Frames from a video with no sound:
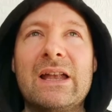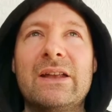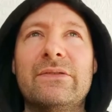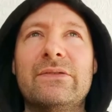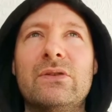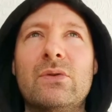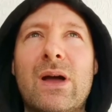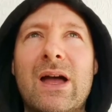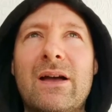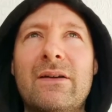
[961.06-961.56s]
And
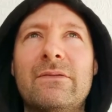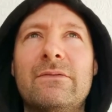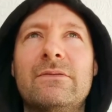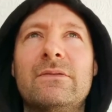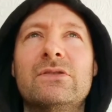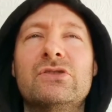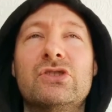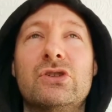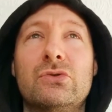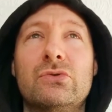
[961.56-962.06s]
if you
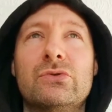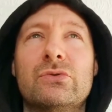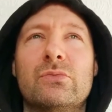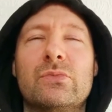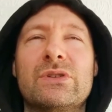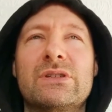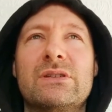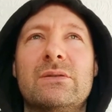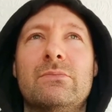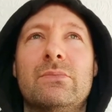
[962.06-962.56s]
have
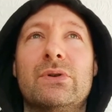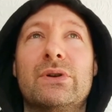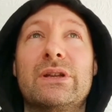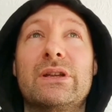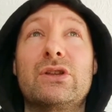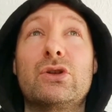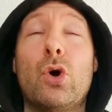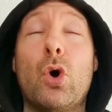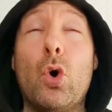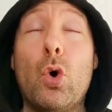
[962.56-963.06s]
children with
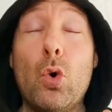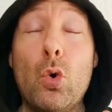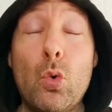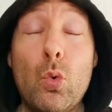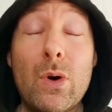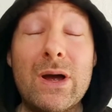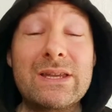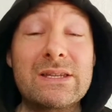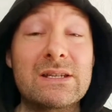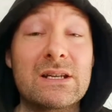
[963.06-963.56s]
somebody, you're
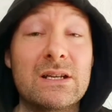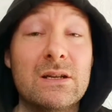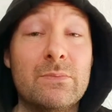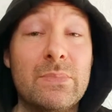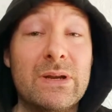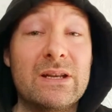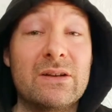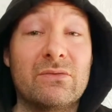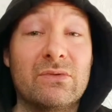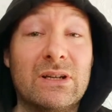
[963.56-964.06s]
always going to
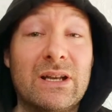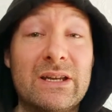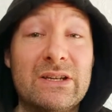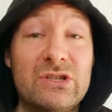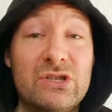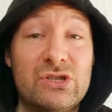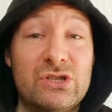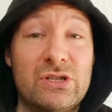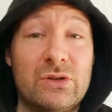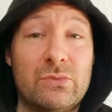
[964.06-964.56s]
be in a
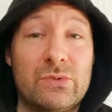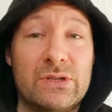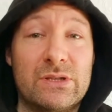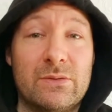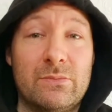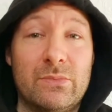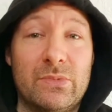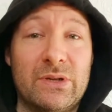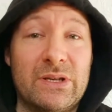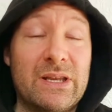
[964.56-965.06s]
relationship with
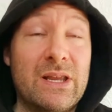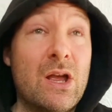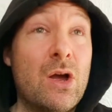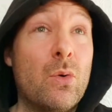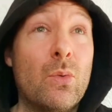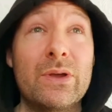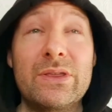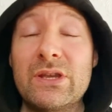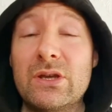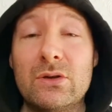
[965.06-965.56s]
somebody,
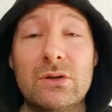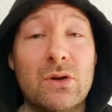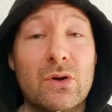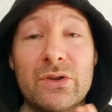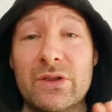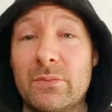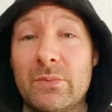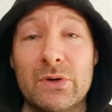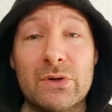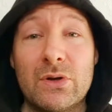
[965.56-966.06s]
whether you
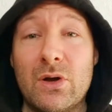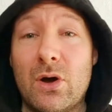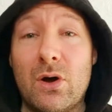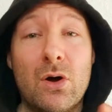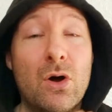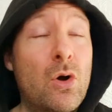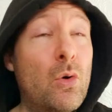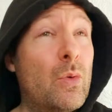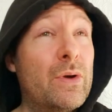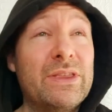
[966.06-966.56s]
like them or
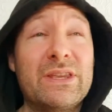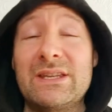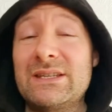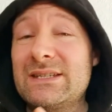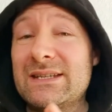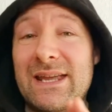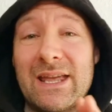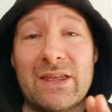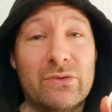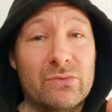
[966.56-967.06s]
not, whether you're
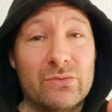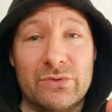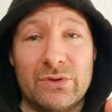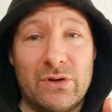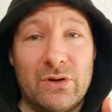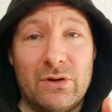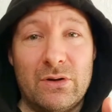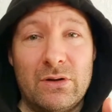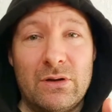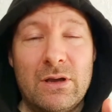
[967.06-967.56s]
together or
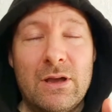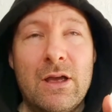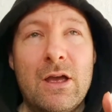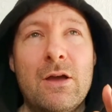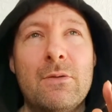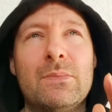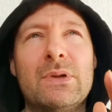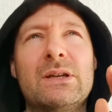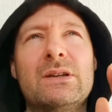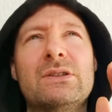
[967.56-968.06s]
not.
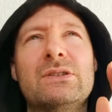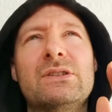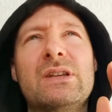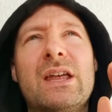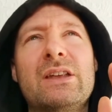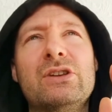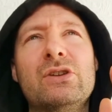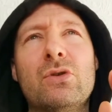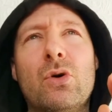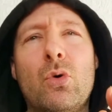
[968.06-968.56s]

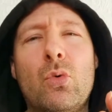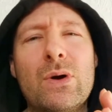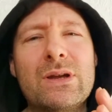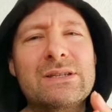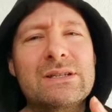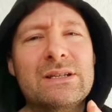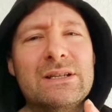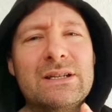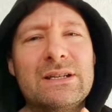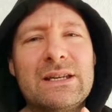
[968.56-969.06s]
And you're
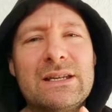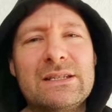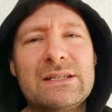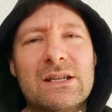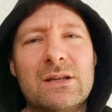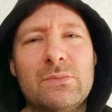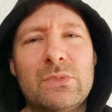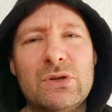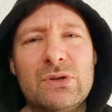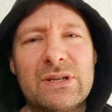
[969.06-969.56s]
always going to need to
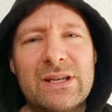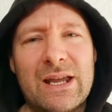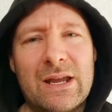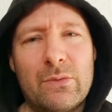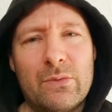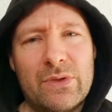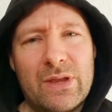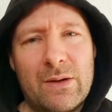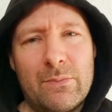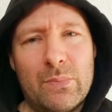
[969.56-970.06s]

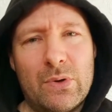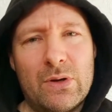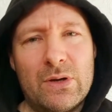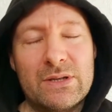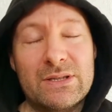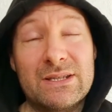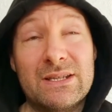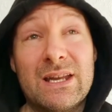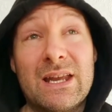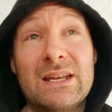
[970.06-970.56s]
communicate with that
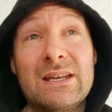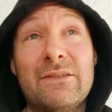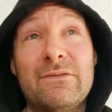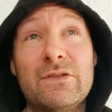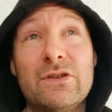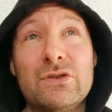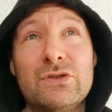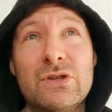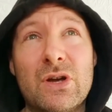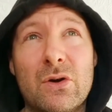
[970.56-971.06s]
person. And
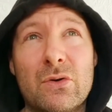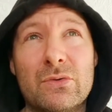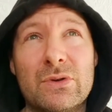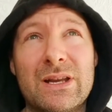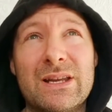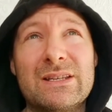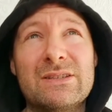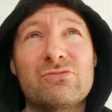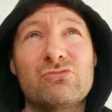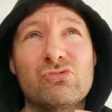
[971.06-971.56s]
if you
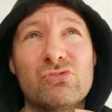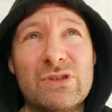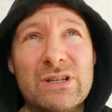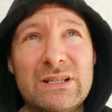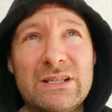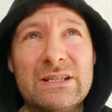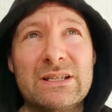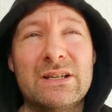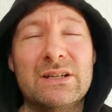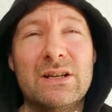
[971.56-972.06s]
don't, it's
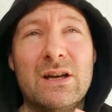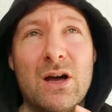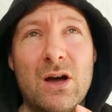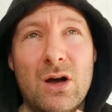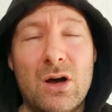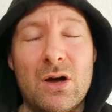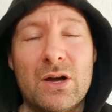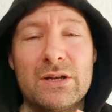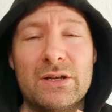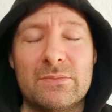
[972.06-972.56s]
really going to
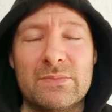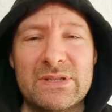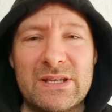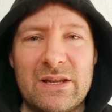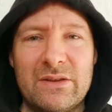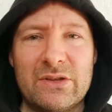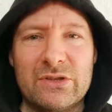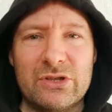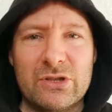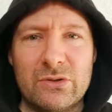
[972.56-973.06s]
hurt and
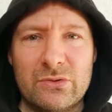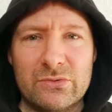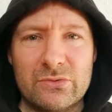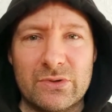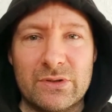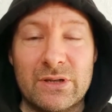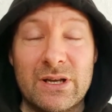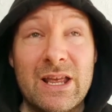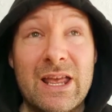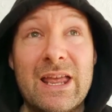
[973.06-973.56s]
upset the
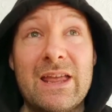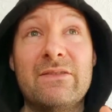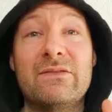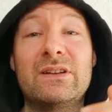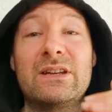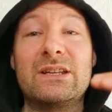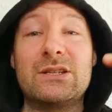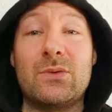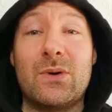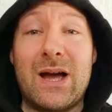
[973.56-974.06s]
children,
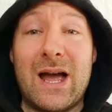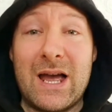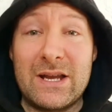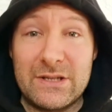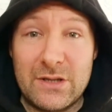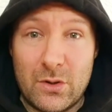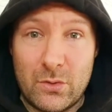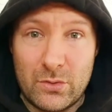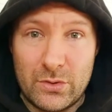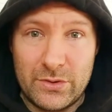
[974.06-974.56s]
even into
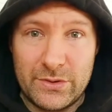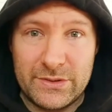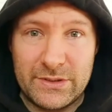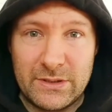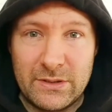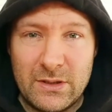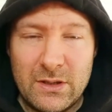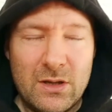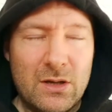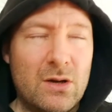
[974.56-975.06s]
adulthood.